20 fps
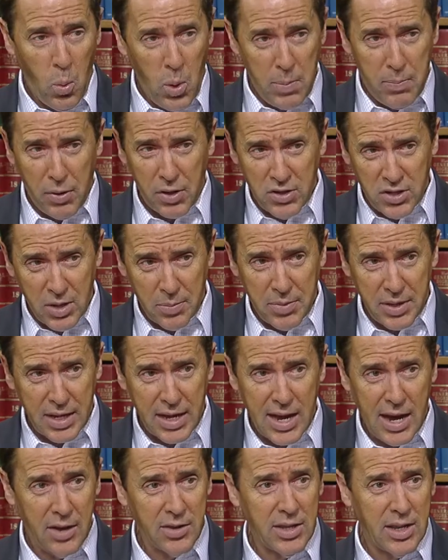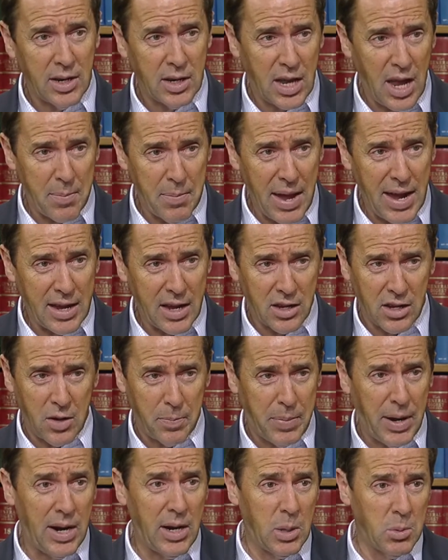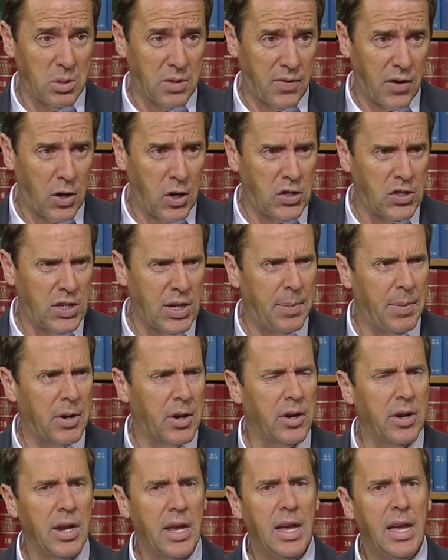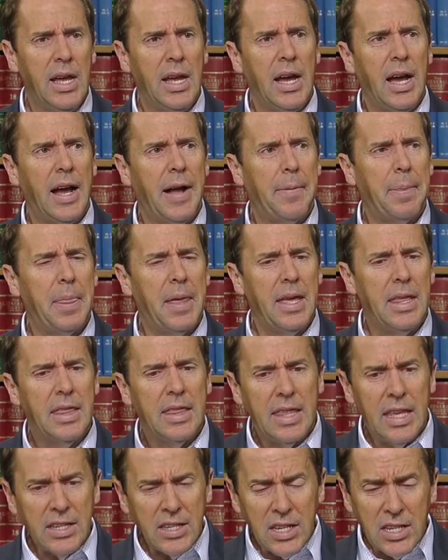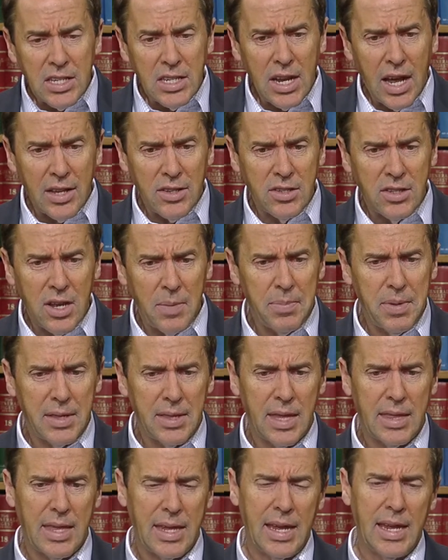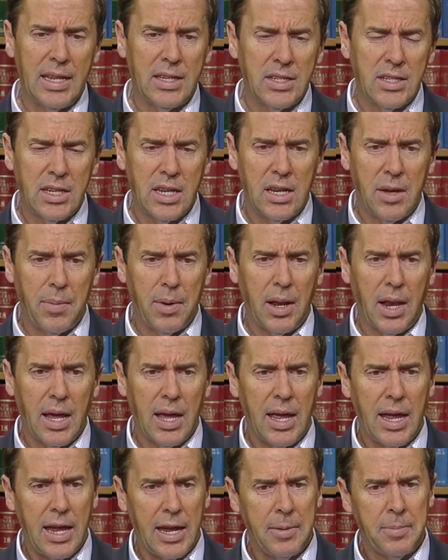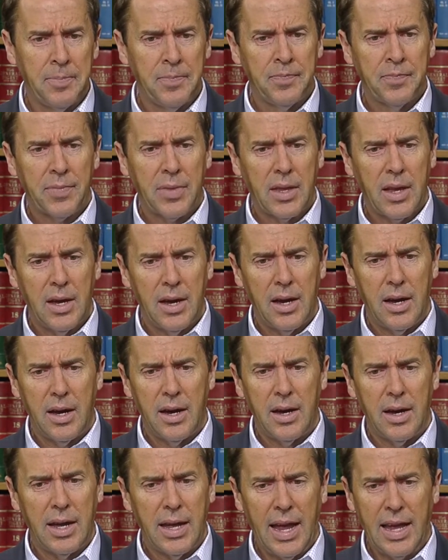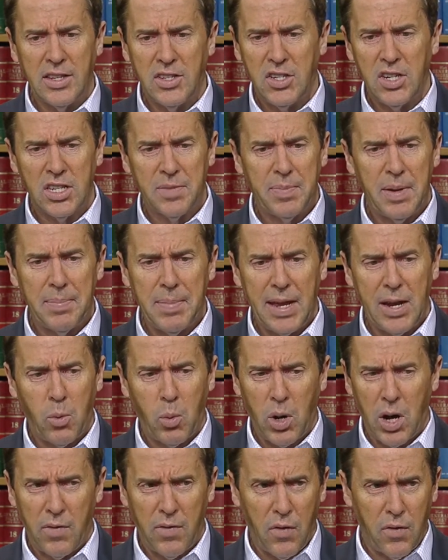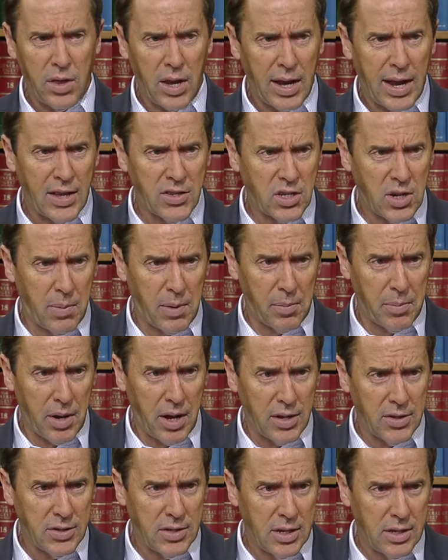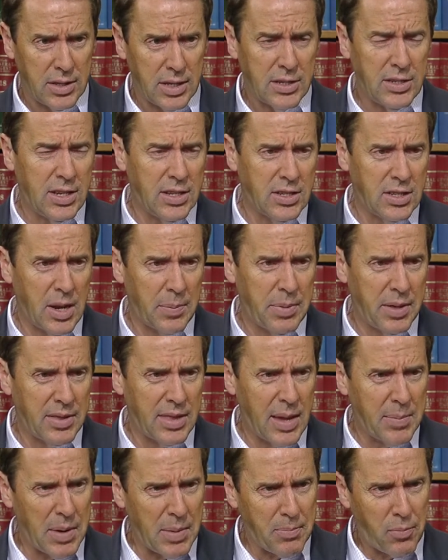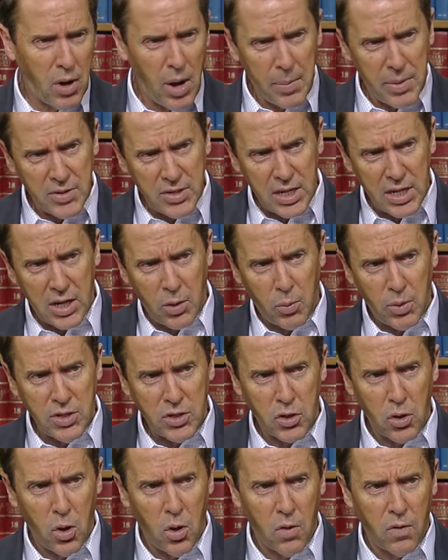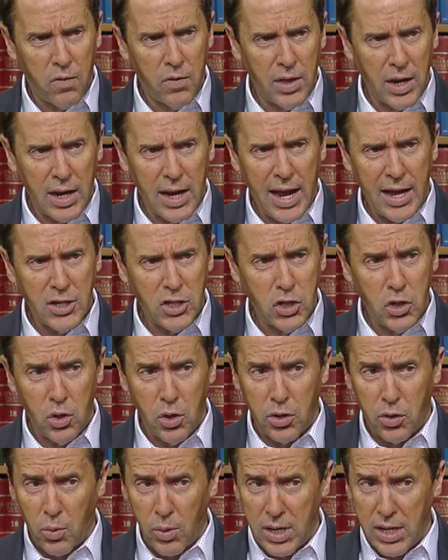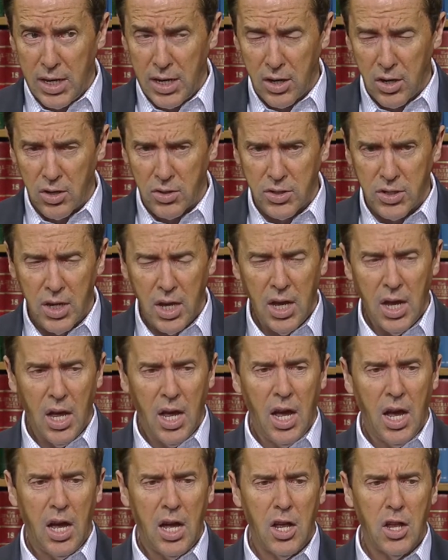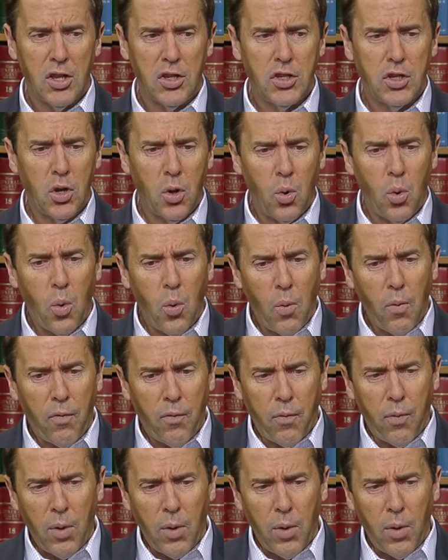We put something out, then came back and compared. It was very similar. This is not something that the NCAA has just been made aware of over the last couple of months. This is something they've been promising to resolve for the last 2 or 3 years. So